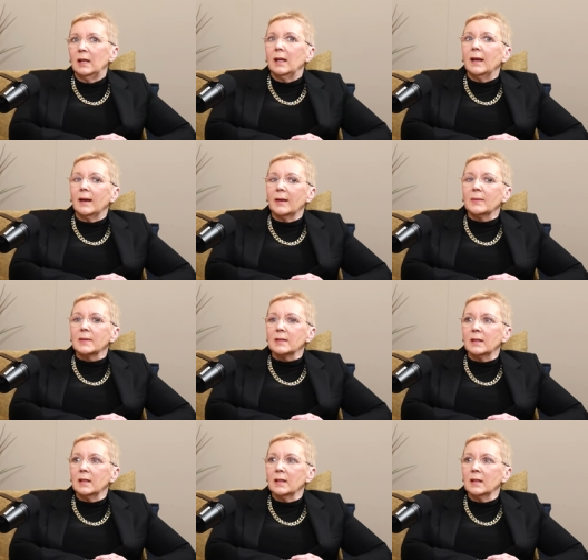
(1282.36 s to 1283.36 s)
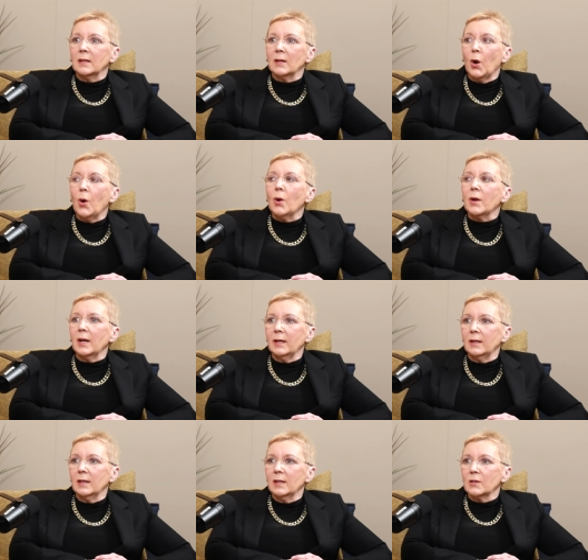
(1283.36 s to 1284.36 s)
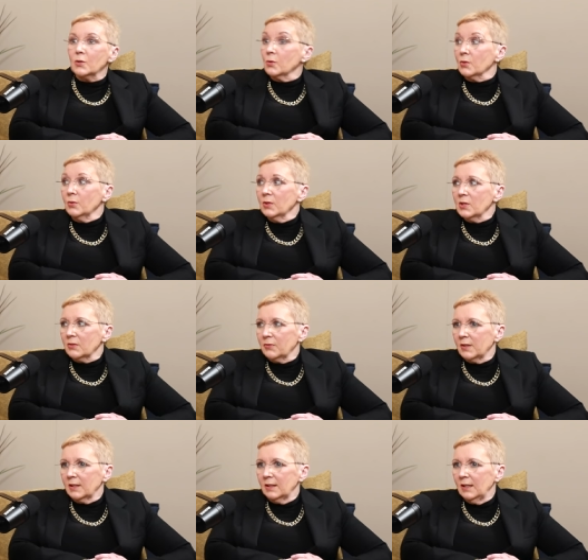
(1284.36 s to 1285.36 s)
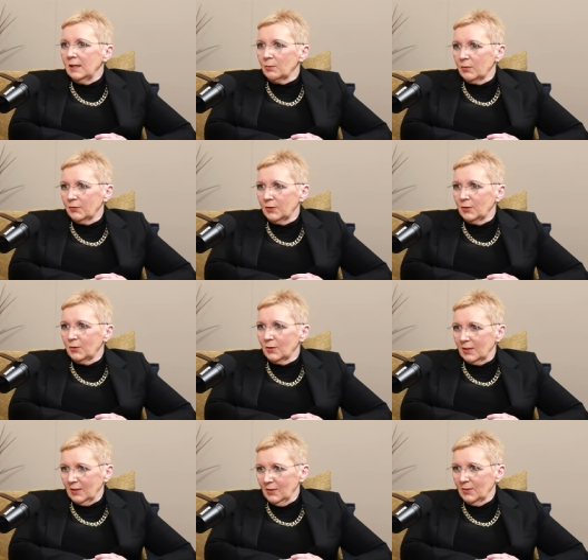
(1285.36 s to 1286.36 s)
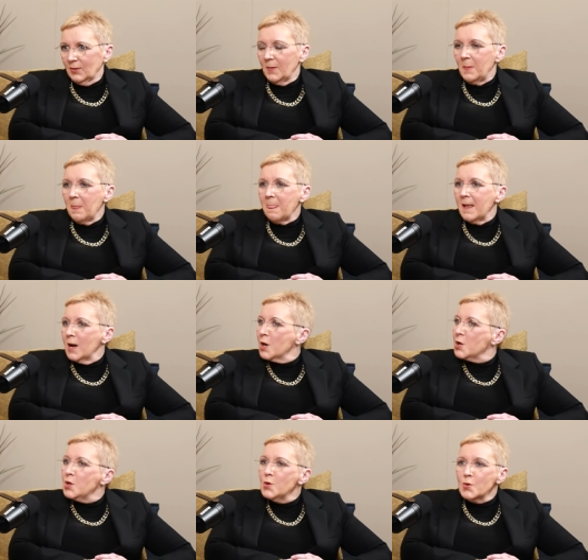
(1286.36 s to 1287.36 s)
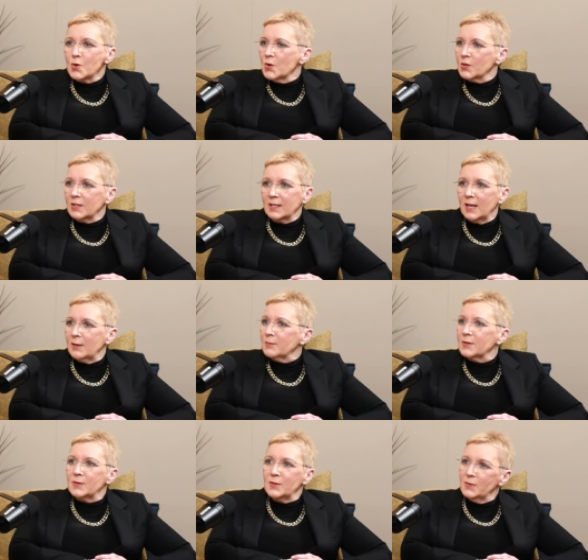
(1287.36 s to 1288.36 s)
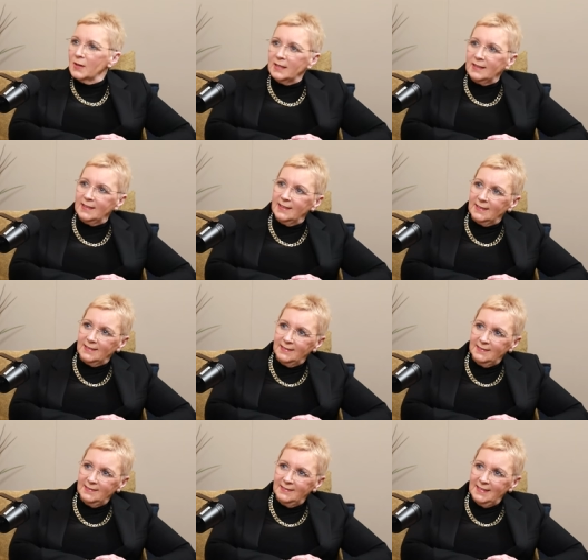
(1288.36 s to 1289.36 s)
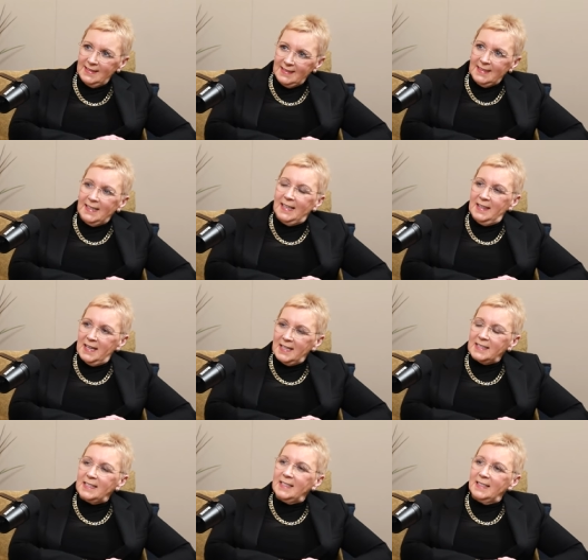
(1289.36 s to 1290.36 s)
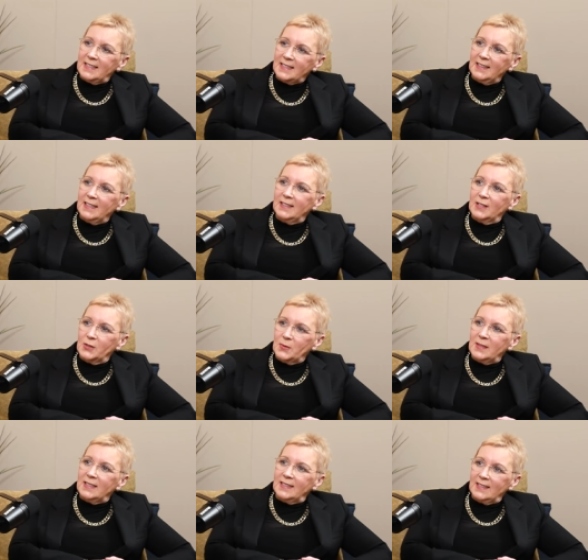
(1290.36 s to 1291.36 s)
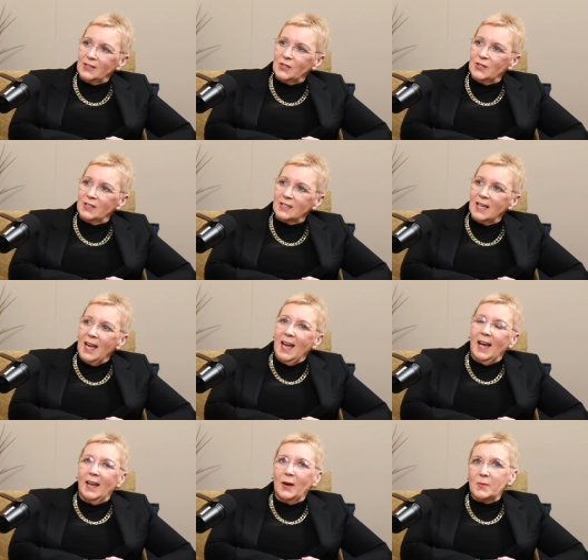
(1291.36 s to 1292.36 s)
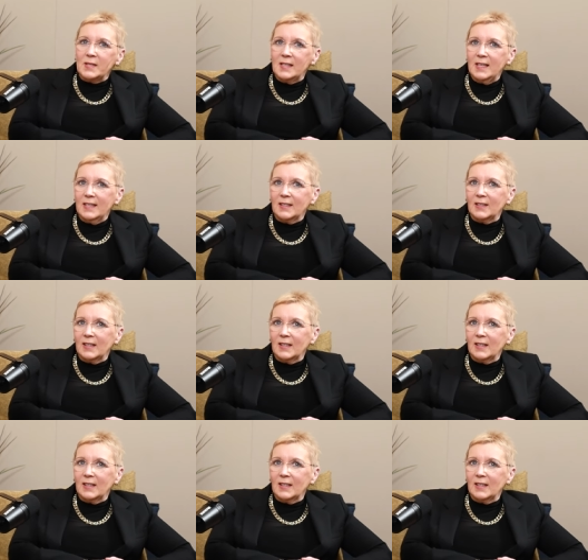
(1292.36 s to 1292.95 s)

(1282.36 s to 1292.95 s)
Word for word: And I was like, all right. So it's only just for a day that we have to do it, you know. No concept, no idea. And that day has led to 26 years. Okay. And I was there.